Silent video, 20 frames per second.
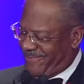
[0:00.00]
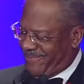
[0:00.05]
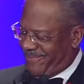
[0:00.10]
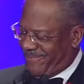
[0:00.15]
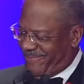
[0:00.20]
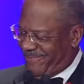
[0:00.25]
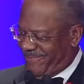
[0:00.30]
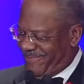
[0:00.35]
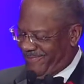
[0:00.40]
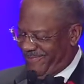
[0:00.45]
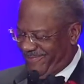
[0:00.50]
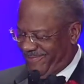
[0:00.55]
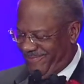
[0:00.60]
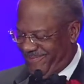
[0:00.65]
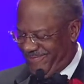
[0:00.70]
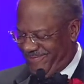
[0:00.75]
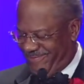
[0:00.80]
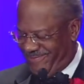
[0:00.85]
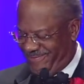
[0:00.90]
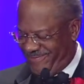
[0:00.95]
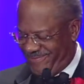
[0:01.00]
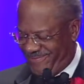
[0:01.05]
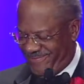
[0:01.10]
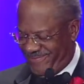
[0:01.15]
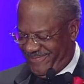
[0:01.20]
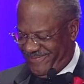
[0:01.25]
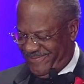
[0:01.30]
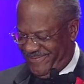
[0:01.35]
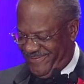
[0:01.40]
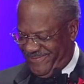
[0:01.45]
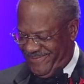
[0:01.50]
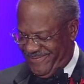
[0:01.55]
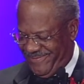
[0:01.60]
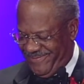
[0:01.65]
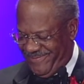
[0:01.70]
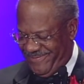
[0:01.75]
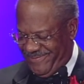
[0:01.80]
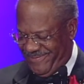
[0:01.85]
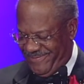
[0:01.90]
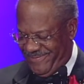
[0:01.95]

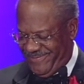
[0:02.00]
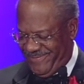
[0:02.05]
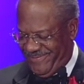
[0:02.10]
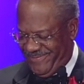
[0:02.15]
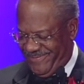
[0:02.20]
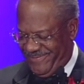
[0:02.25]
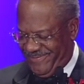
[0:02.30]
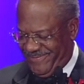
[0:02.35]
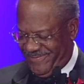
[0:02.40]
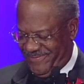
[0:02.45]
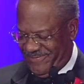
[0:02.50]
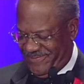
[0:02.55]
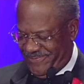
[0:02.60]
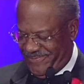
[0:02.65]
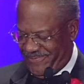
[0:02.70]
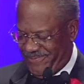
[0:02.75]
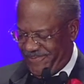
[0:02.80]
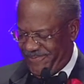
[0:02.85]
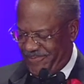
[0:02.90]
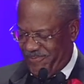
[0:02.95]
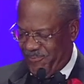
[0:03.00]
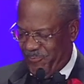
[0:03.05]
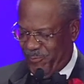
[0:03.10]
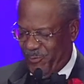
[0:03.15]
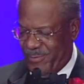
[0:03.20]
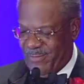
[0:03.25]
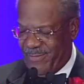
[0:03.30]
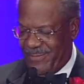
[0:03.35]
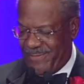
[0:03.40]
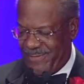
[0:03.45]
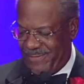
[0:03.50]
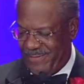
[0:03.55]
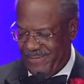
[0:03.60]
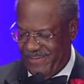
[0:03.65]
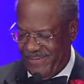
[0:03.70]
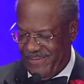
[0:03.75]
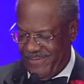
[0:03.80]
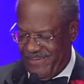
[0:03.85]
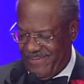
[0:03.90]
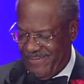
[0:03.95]

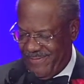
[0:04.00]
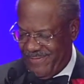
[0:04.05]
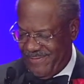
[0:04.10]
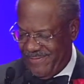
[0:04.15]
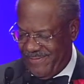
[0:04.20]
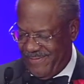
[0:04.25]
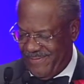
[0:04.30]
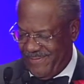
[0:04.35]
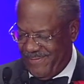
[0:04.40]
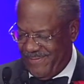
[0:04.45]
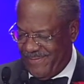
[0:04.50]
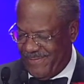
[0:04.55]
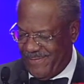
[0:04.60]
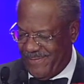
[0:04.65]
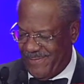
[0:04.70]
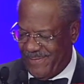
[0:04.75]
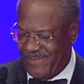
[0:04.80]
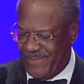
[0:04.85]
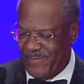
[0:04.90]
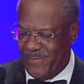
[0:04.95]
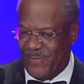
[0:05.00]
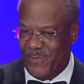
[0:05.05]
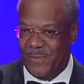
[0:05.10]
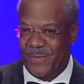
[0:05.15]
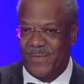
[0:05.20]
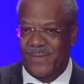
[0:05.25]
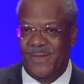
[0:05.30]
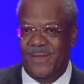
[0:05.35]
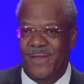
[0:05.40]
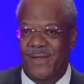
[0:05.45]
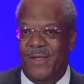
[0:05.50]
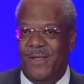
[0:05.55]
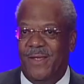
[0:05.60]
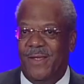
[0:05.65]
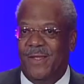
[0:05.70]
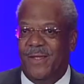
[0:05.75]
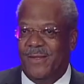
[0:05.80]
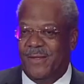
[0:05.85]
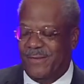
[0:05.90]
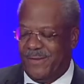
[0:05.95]

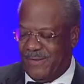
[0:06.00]
[no speech]